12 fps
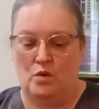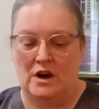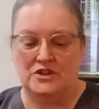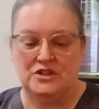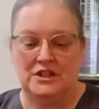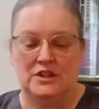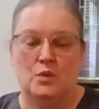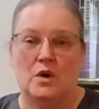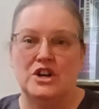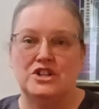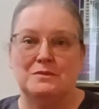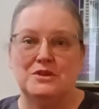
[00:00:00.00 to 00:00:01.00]
washed it in the
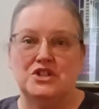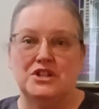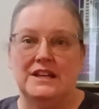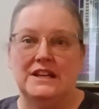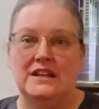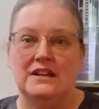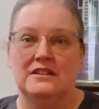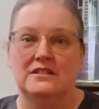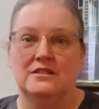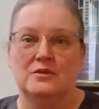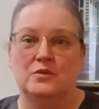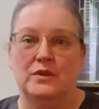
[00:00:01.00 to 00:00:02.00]
washing
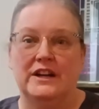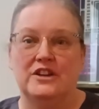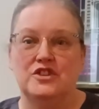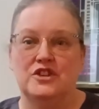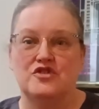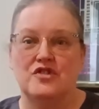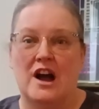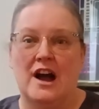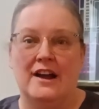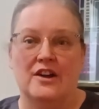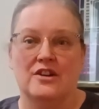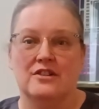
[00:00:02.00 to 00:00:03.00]
machine, went into the
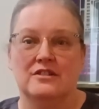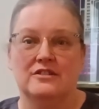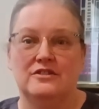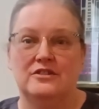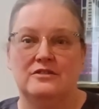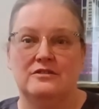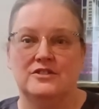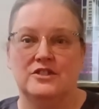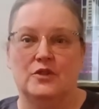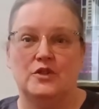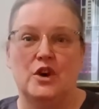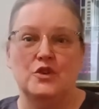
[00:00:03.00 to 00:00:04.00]
dryer.
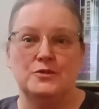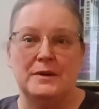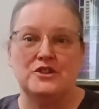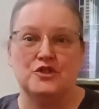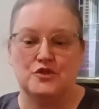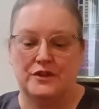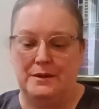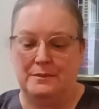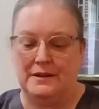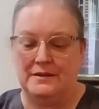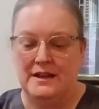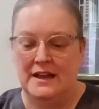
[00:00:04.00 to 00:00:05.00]
So no special
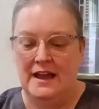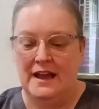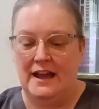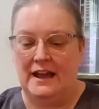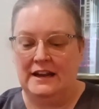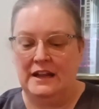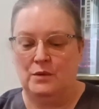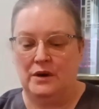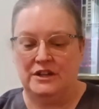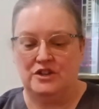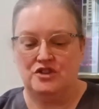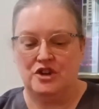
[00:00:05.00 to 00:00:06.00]
treatment and he
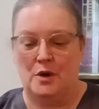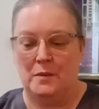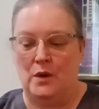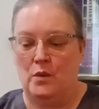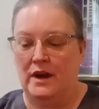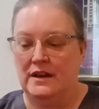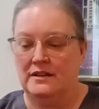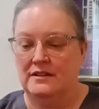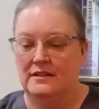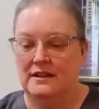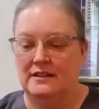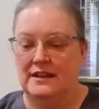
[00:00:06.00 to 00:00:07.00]
wanted to show me what
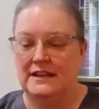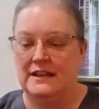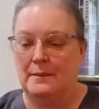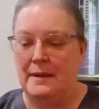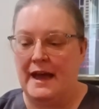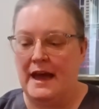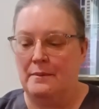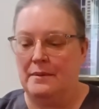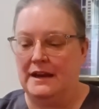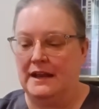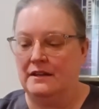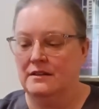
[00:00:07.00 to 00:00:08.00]
ended up
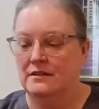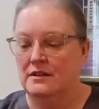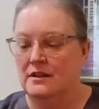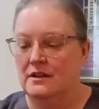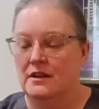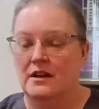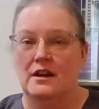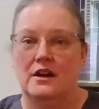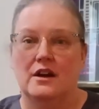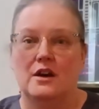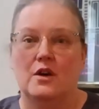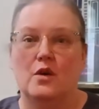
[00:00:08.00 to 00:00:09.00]
happening
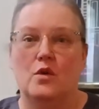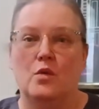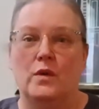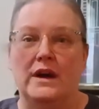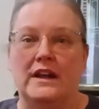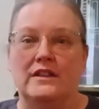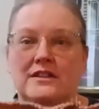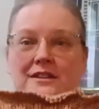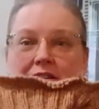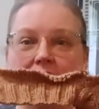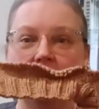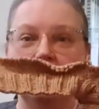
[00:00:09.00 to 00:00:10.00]
with
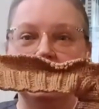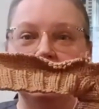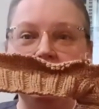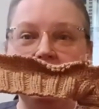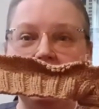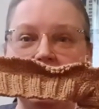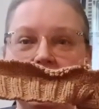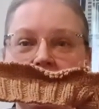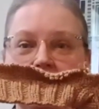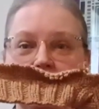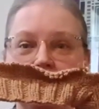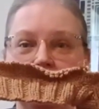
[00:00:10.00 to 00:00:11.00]
the
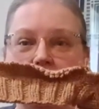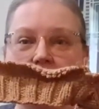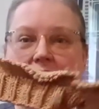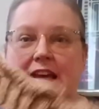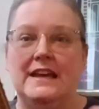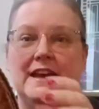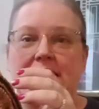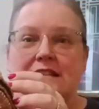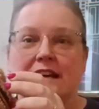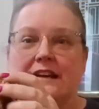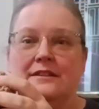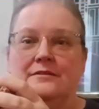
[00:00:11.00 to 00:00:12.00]
steeking he
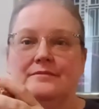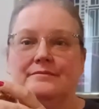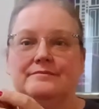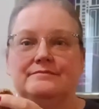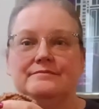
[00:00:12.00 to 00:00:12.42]
had done.